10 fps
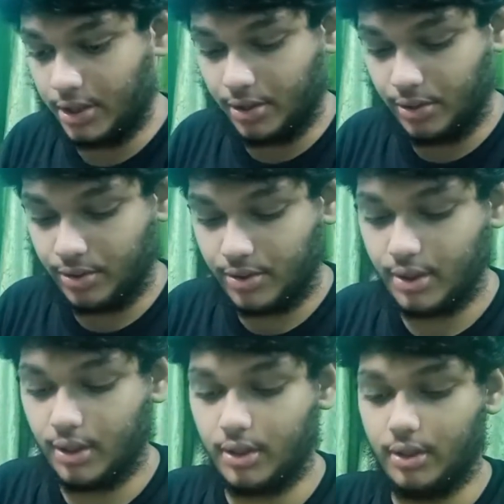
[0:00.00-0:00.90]
goes.
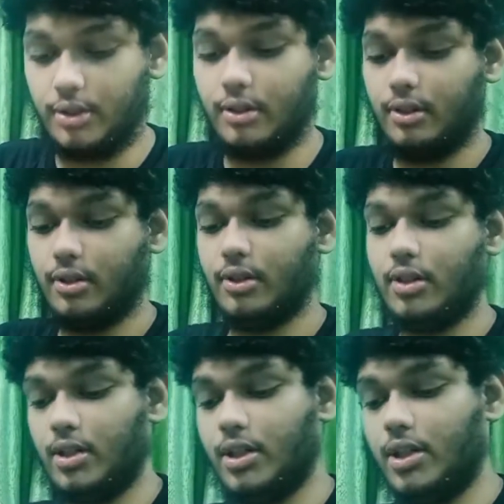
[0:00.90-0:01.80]

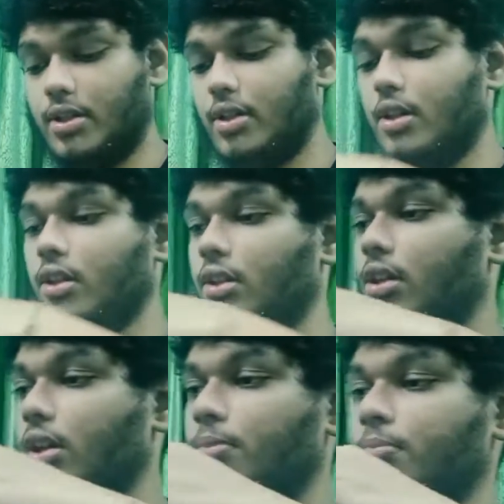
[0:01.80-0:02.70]
Again,
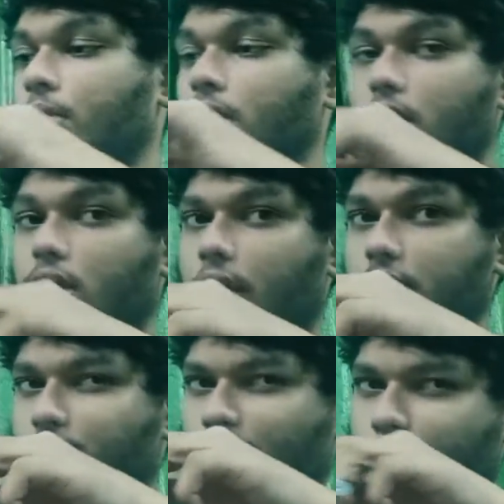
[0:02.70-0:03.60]
thumb as
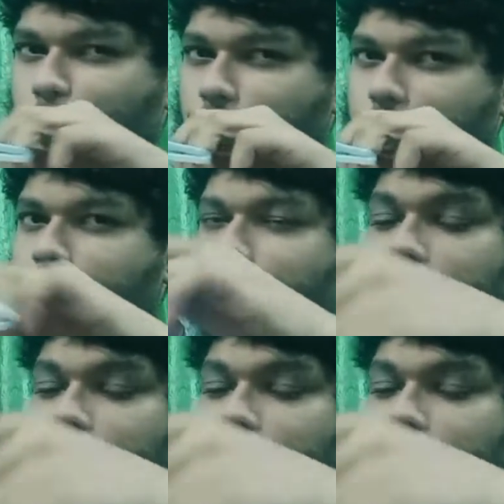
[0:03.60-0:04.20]
if you're shooting.